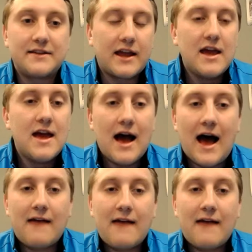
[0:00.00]
Like
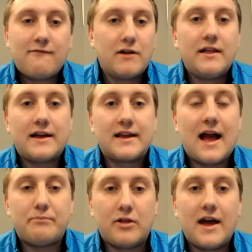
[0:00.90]
I really like the
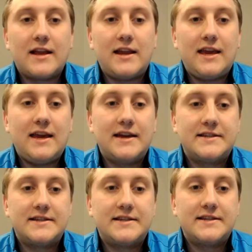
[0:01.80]
guy playing. He
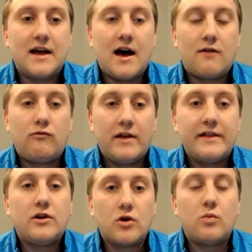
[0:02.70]
is a, a really
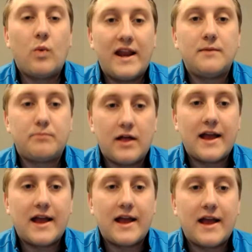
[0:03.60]
good winning
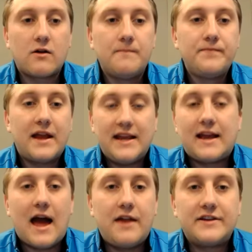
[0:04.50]
player and he
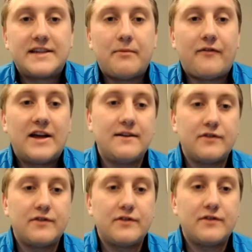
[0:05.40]
kind of exemplifies
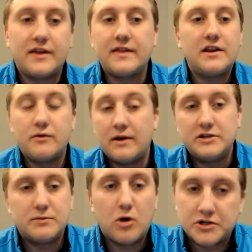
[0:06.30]
everything they do. Him and
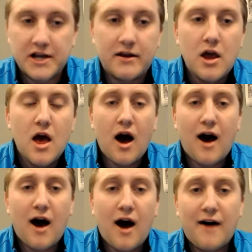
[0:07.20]
Jamal Shead
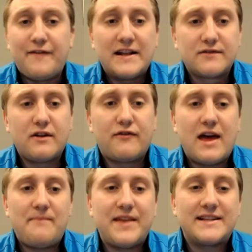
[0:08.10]
offensively for
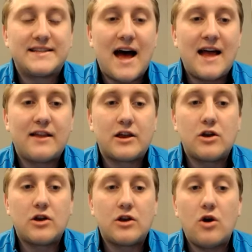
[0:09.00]
them, it's not like
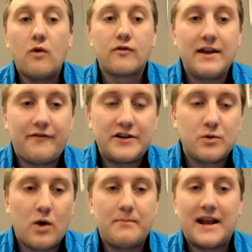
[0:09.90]
an overly efficient
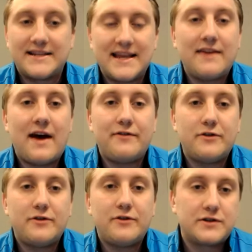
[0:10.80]
one, but I say that
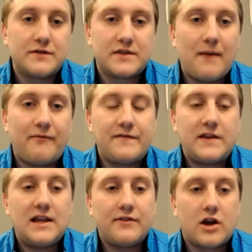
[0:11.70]
they're still top
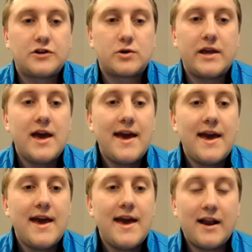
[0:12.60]
15 in the country
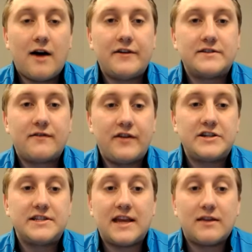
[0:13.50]
in offensive
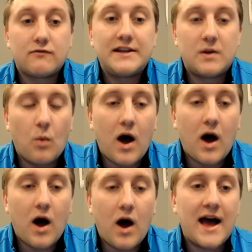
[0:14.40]
efficiency, and the reason
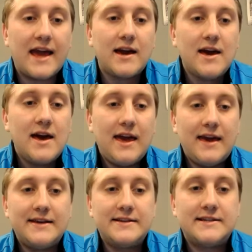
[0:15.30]
why
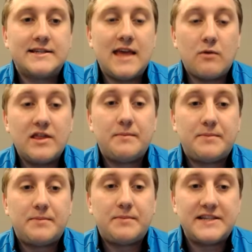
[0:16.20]
is they win the
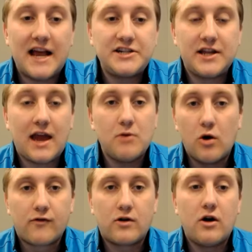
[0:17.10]
possession game
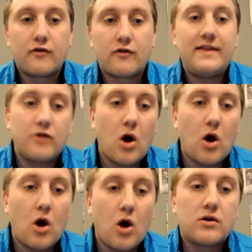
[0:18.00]
over and over, and they have
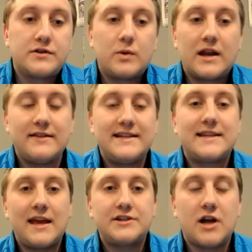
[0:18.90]
guards who can at least
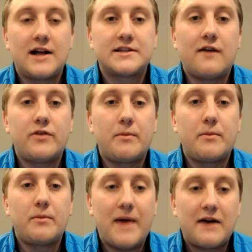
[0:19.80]
hit shots off the
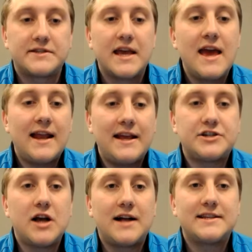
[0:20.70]
bounce and hit
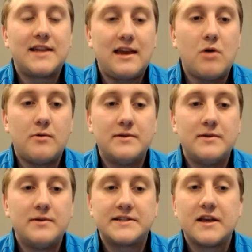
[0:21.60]
shots in key
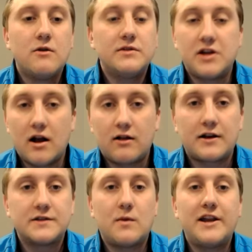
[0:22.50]
moments when the shot
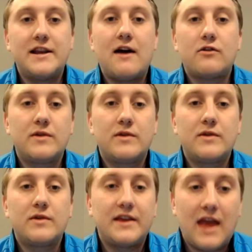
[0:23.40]
clock is winding down or when
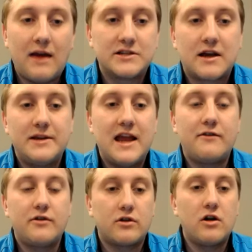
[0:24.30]
the game is coming down
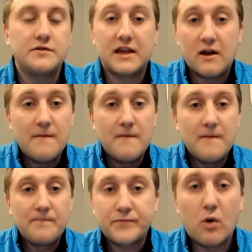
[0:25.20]
to the close. Like,
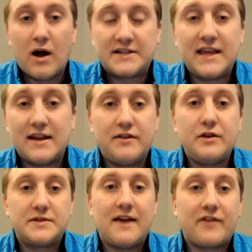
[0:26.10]
go watch the end of the
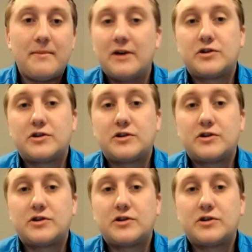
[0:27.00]
UCF game.